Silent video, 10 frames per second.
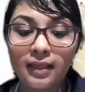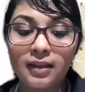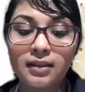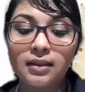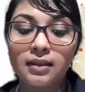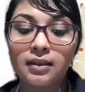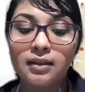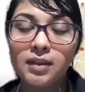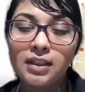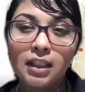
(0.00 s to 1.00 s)
the
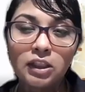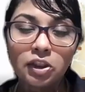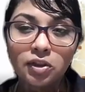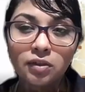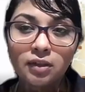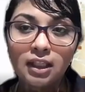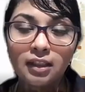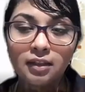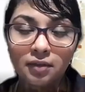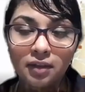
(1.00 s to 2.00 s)
terms injury
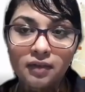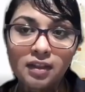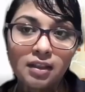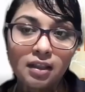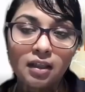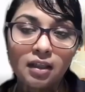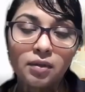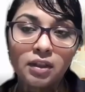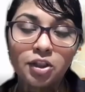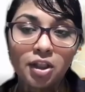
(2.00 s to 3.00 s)
and grievous hurt
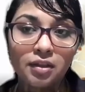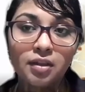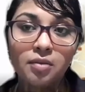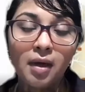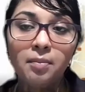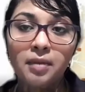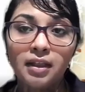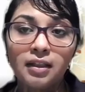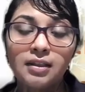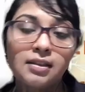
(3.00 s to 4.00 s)
to the general public?
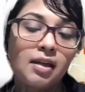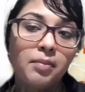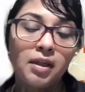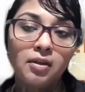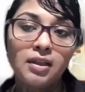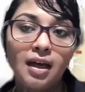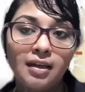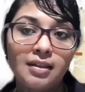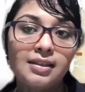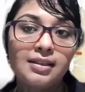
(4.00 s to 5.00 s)
Because some may not
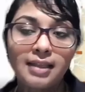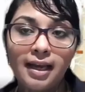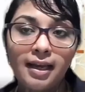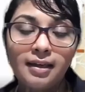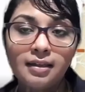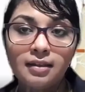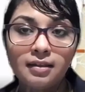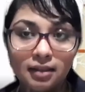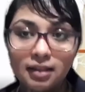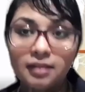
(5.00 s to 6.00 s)
understand
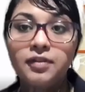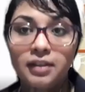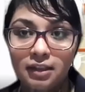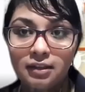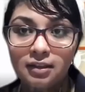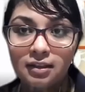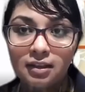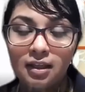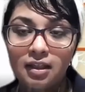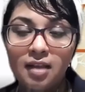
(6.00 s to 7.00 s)
the difference.
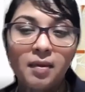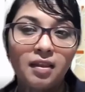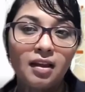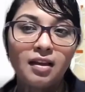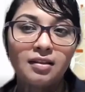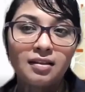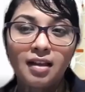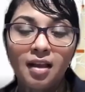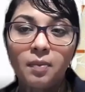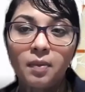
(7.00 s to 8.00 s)
They may think it's the
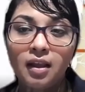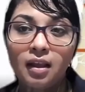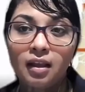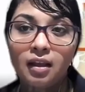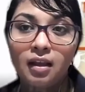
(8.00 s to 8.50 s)
same thing.